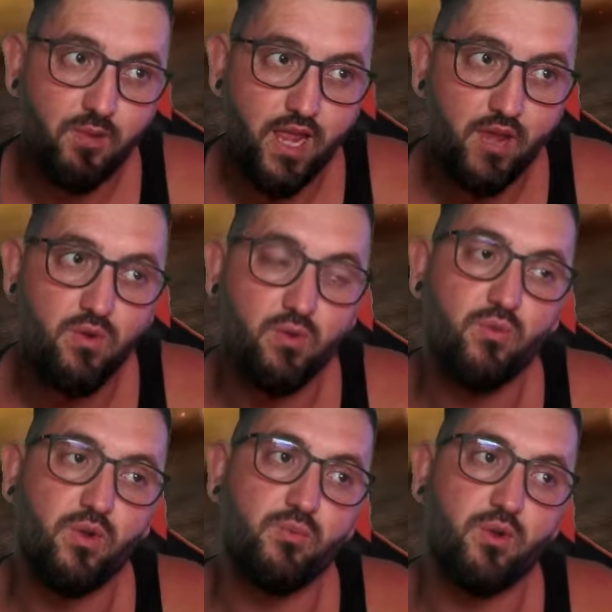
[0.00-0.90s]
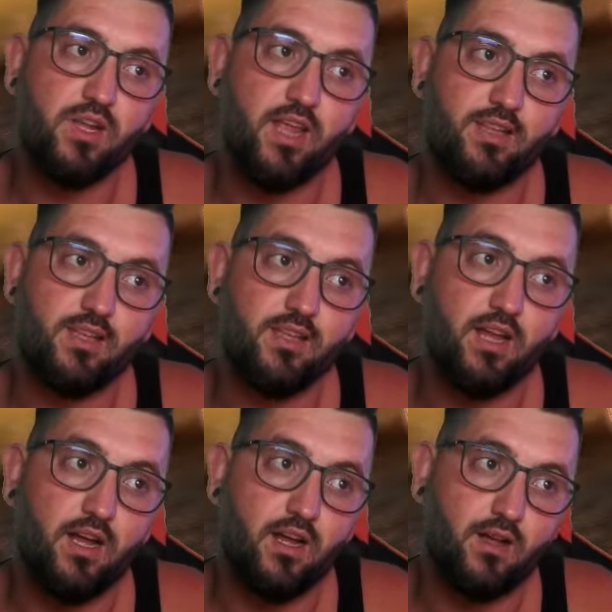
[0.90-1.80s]
playing when we were getting
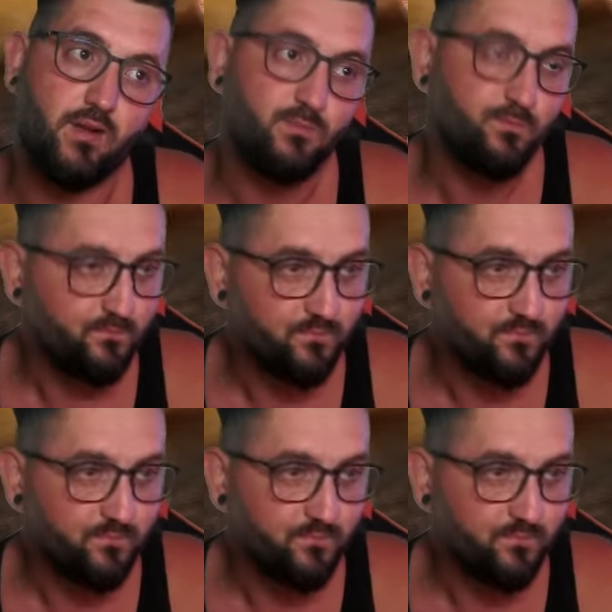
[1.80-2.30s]
the